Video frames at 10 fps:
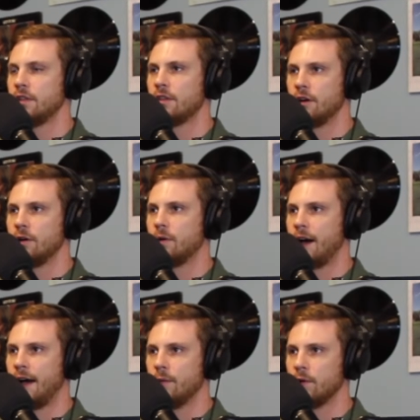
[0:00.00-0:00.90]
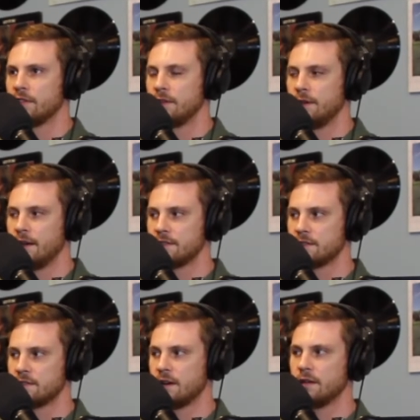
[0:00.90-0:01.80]
though I wasn't
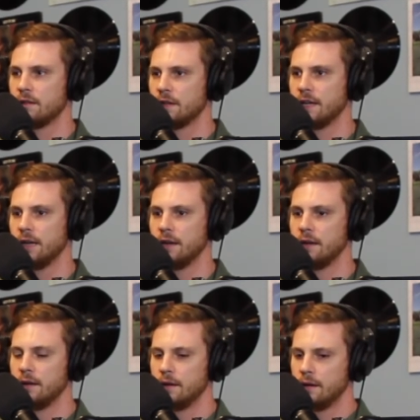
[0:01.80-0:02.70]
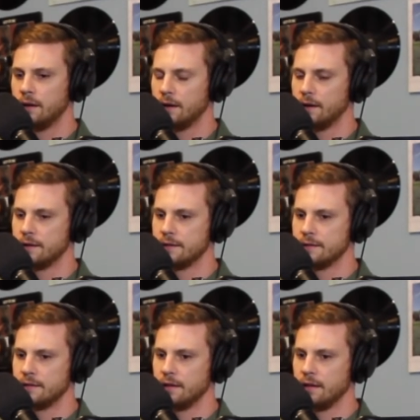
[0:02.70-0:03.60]
necessarily
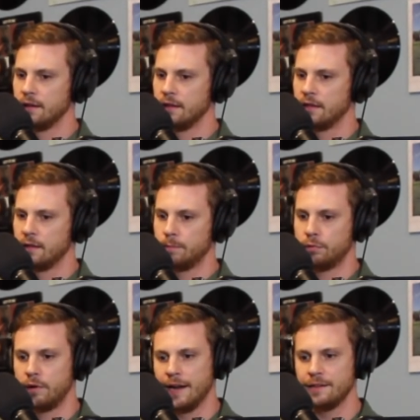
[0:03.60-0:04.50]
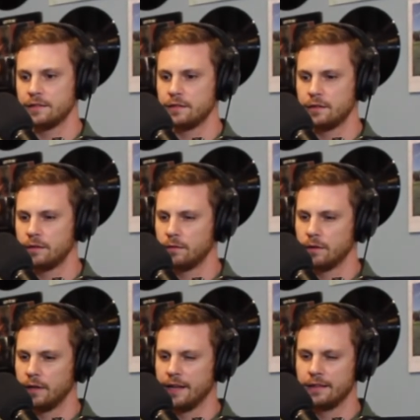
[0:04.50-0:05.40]
the prankster
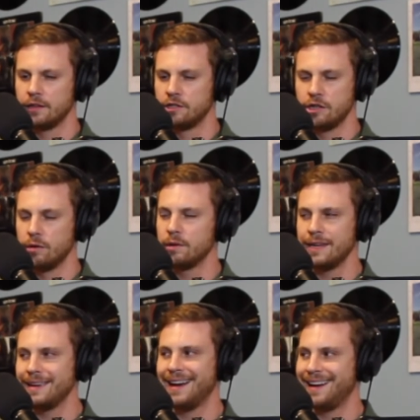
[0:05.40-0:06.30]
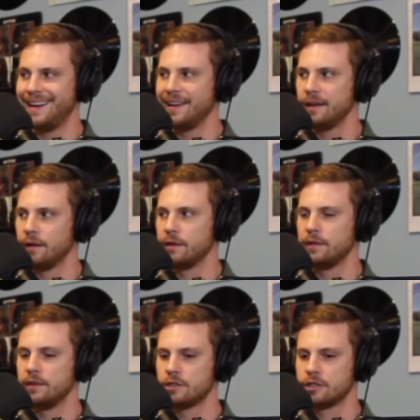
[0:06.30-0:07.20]
or like the jokey guy
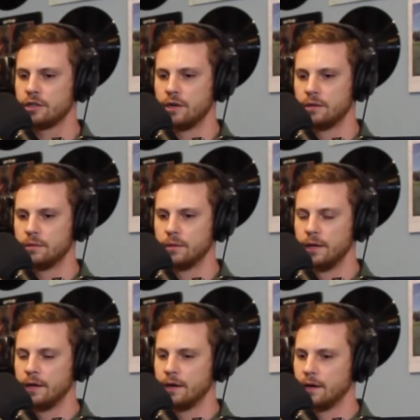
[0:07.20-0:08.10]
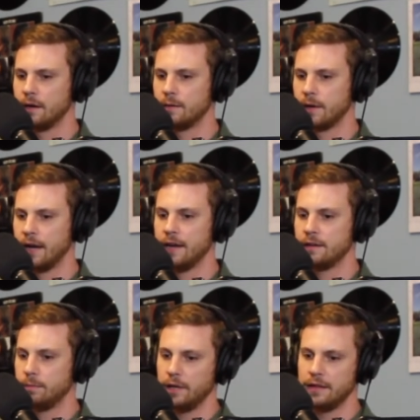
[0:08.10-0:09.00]
on this show, I
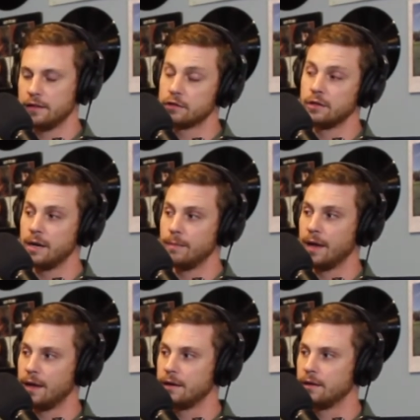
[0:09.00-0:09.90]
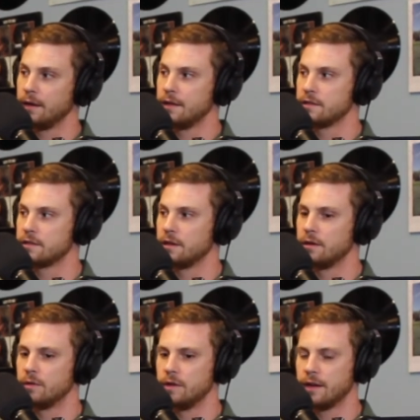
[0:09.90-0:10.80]
had to play the straight man, and
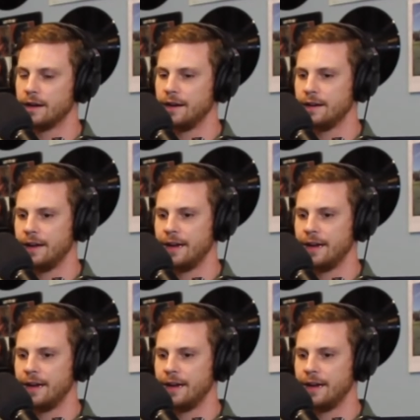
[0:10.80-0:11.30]
so you kind of